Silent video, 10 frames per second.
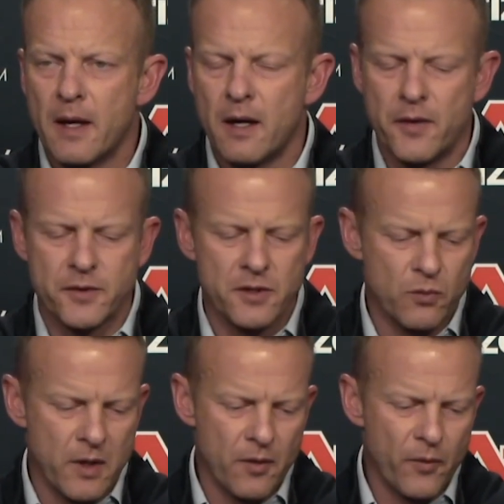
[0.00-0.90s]
This is
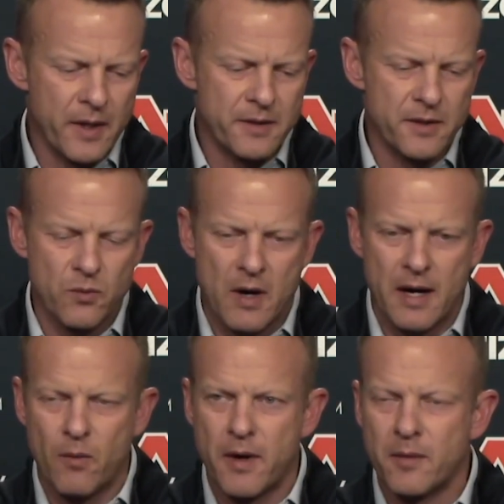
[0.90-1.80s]
one of the reasons why I
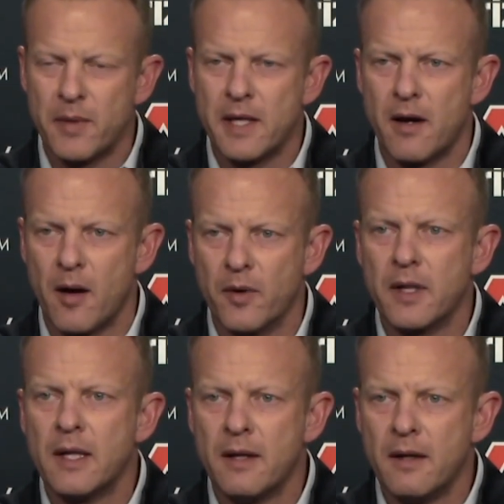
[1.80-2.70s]
wanted to be at
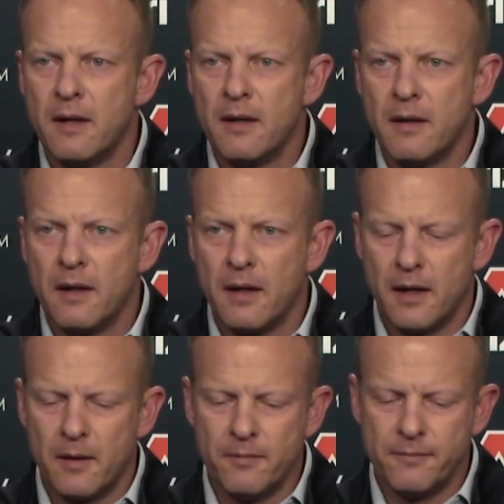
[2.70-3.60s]

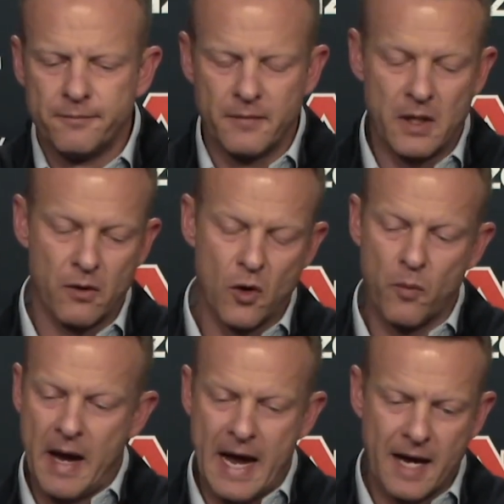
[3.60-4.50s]
Auburn. You know, go
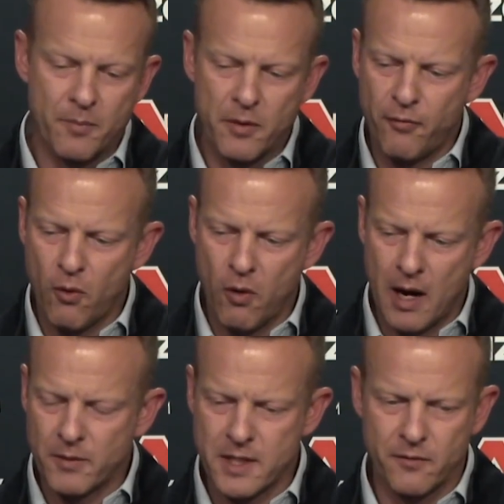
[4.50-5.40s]
back before I
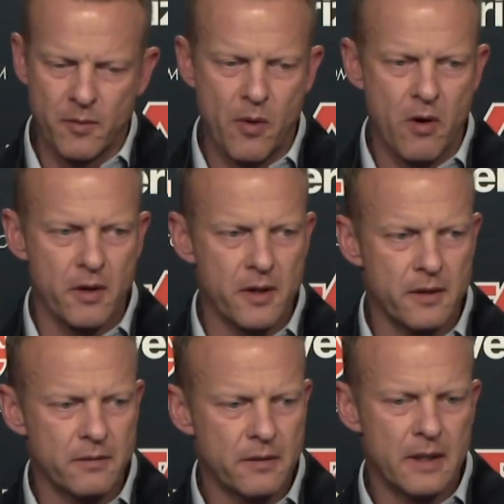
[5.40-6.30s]
was ever part of the
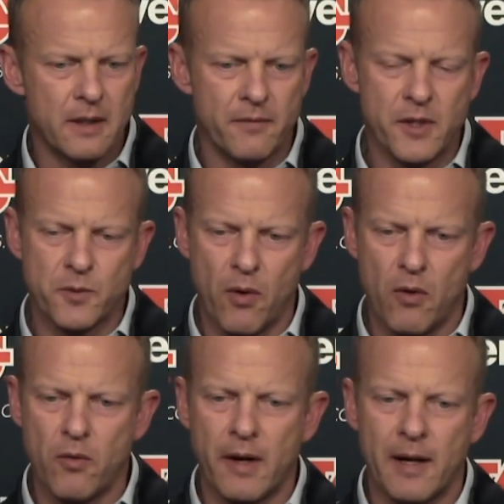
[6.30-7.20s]
of this
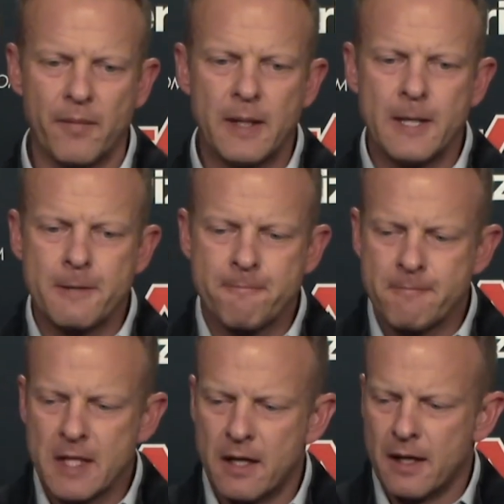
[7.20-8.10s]
program.
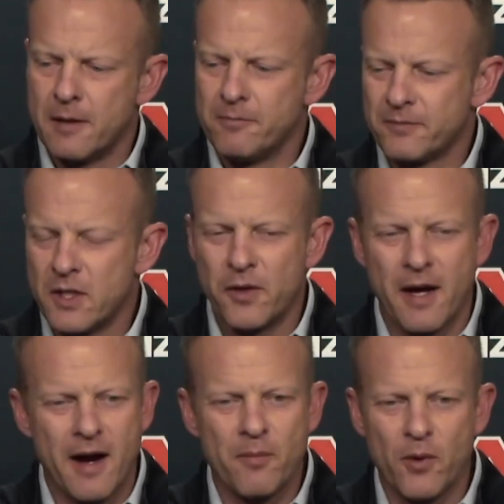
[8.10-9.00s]
You know, the
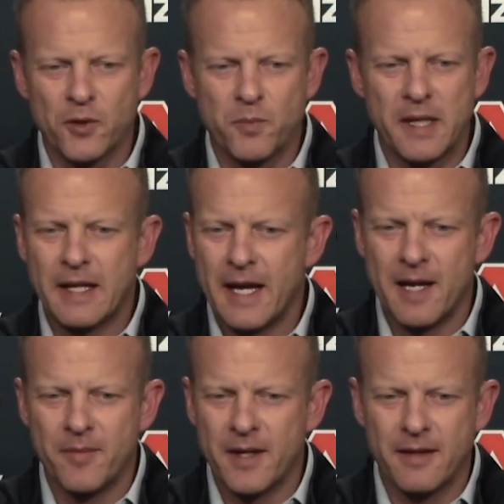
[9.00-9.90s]
Iron Bowl has been a
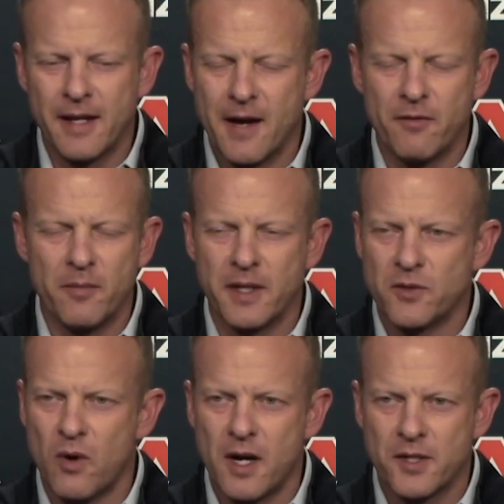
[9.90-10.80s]
game that everybody's
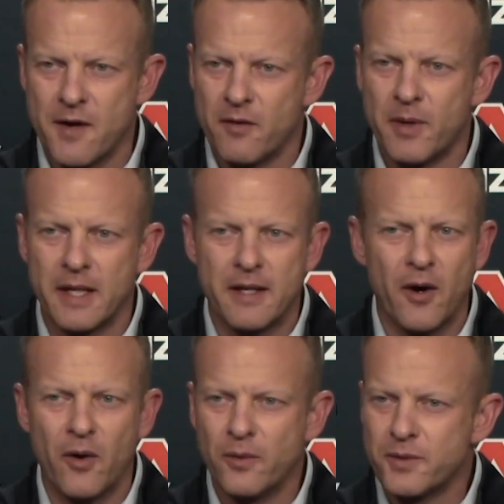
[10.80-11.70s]
watched. Everybody
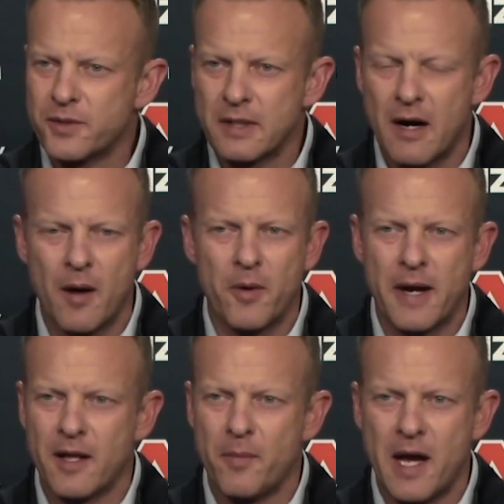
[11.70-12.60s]
knows Auburn,
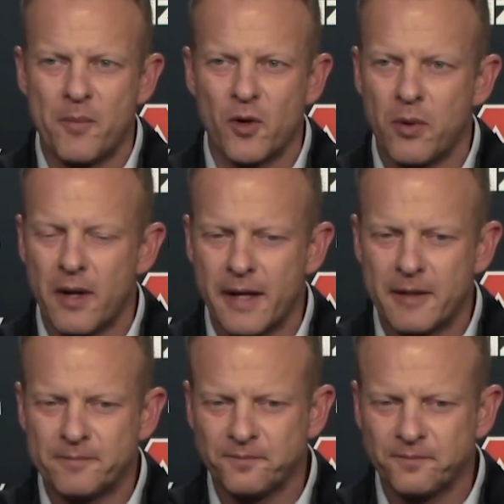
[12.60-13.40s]
Alabama are playing.